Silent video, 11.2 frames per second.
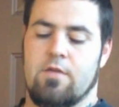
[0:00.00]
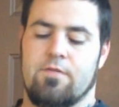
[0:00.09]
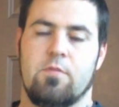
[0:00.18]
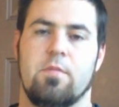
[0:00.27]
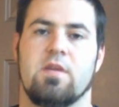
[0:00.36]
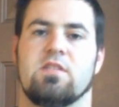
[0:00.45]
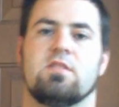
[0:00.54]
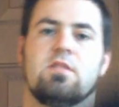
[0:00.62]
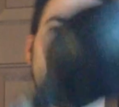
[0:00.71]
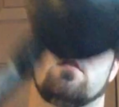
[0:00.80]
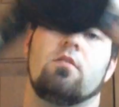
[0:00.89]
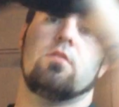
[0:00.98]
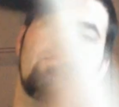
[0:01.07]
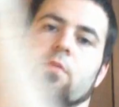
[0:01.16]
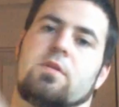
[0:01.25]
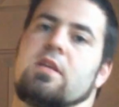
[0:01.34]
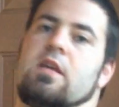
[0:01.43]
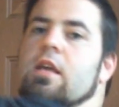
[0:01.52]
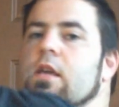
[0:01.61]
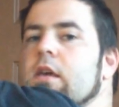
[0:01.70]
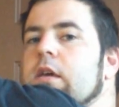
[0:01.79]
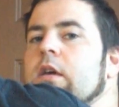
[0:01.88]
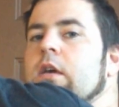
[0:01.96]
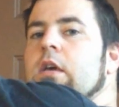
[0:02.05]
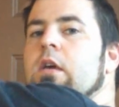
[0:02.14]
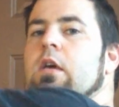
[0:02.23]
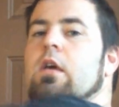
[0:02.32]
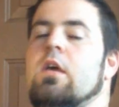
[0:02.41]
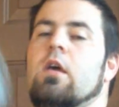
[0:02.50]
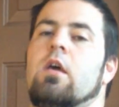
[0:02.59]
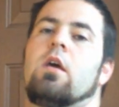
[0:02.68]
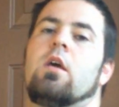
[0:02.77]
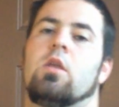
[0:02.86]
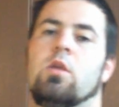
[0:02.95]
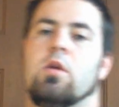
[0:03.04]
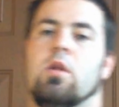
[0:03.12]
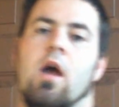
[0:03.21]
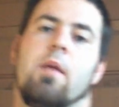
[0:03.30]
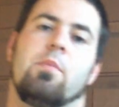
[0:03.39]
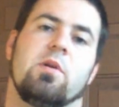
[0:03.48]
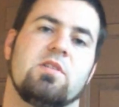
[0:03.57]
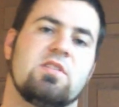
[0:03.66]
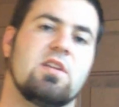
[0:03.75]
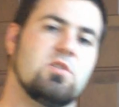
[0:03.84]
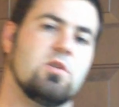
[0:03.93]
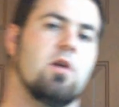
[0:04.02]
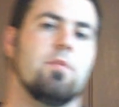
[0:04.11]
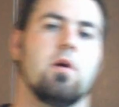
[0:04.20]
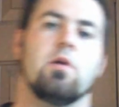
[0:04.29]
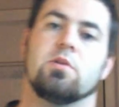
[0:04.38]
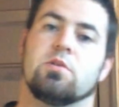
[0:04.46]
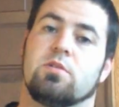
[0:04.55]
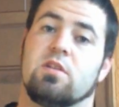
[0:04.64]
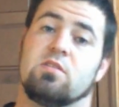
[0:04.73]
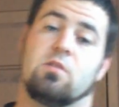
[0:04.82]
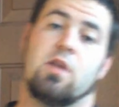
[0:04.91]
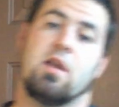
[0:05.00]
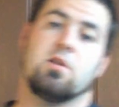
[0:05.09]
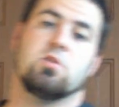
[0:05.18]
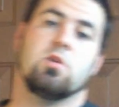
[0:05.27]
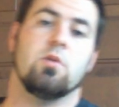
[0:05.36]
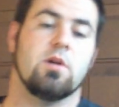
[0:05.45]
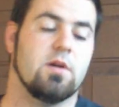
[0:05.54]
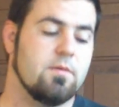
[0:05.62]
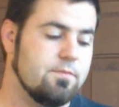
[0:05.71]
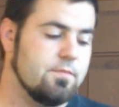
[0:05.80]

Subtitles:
If you miss the retique, you can hyperextend your elbow, or dislocate your shoulder.